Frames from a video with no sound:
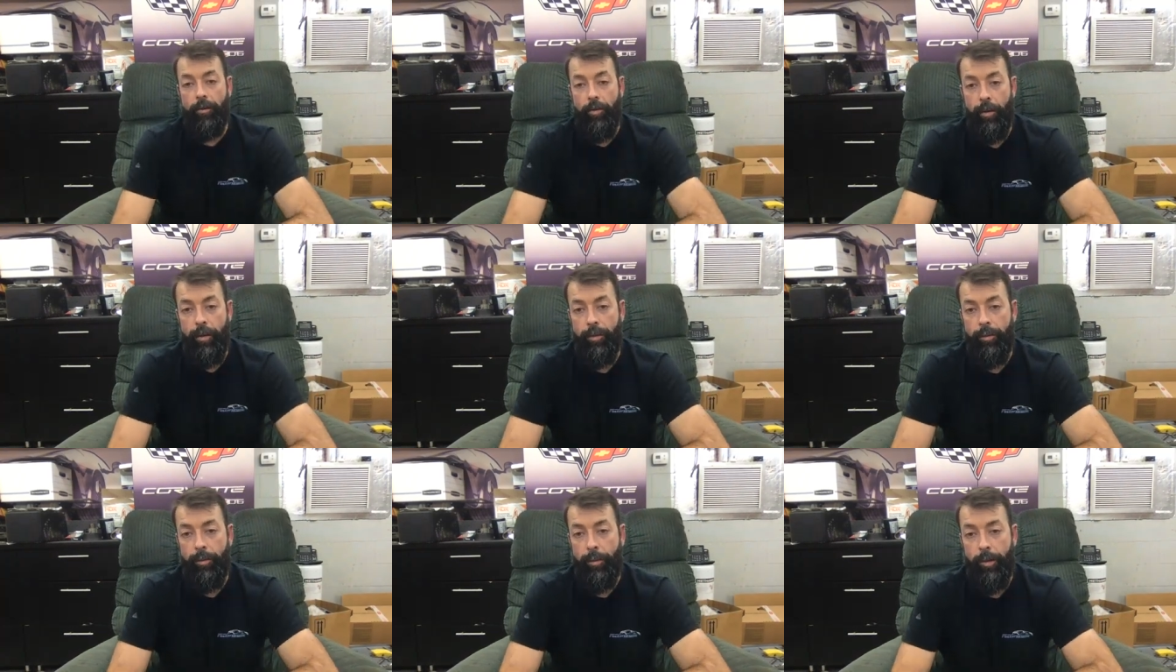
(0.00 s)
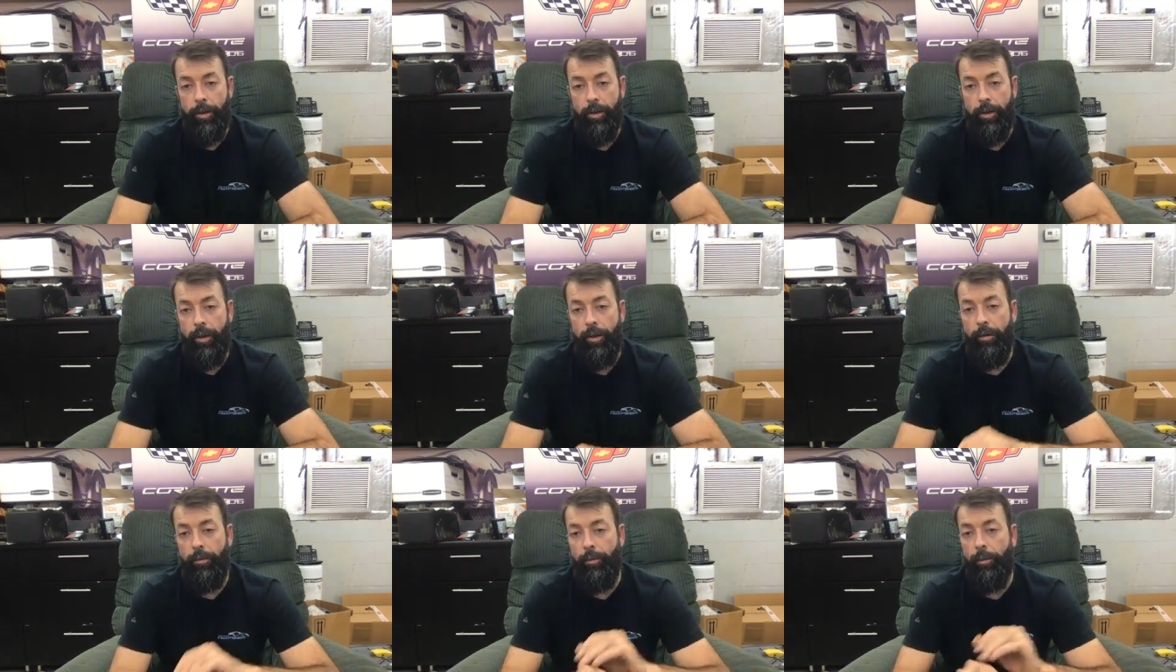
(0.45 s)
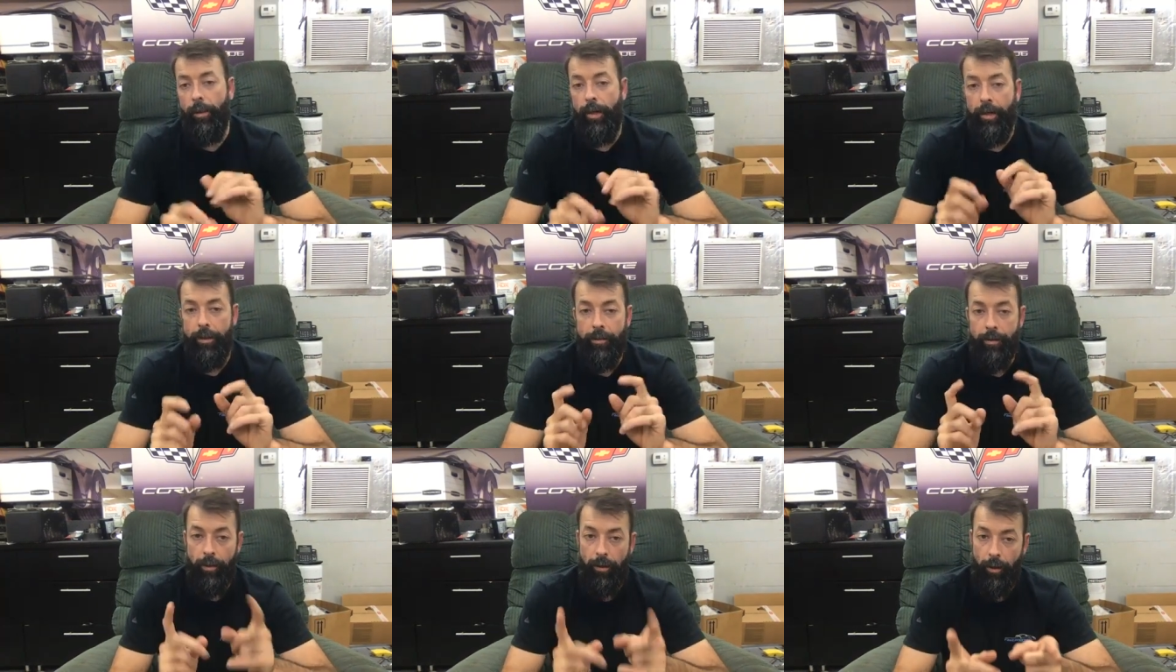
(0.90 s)
transmission, but
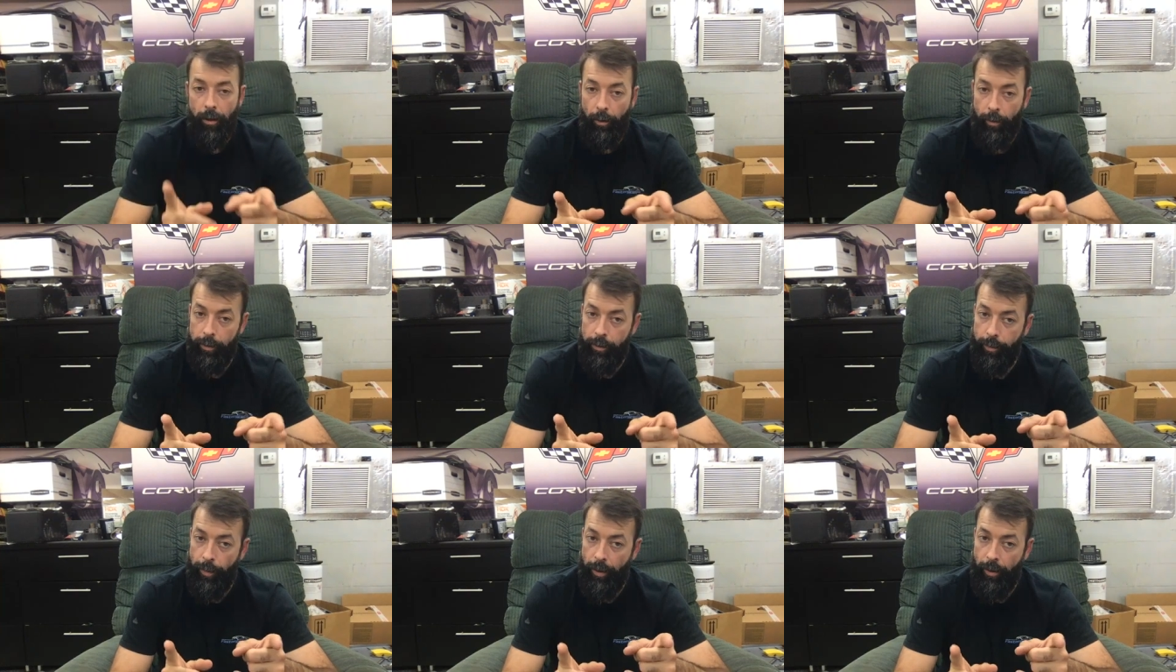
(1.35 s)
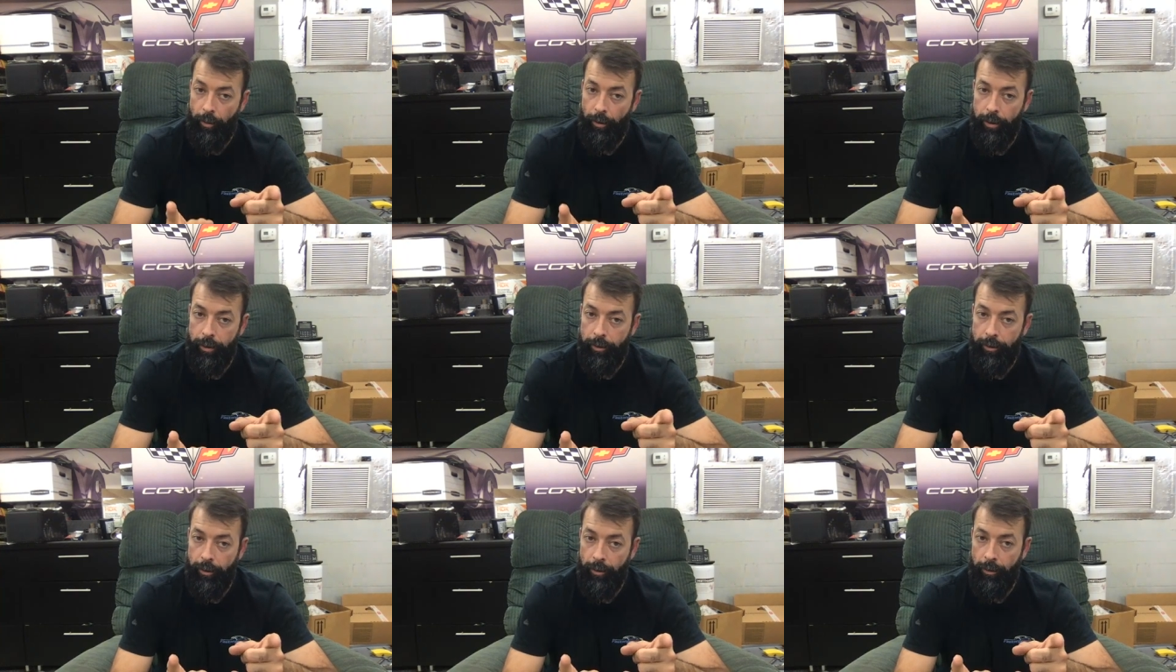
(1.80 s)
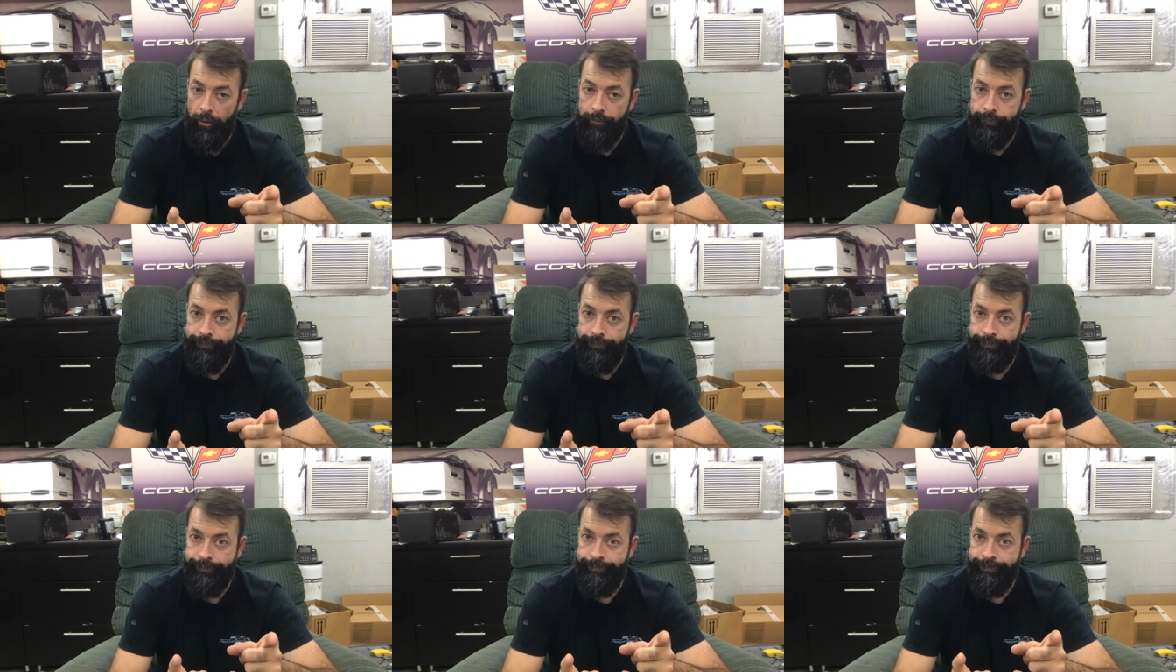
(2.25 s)
it's always better with the tune.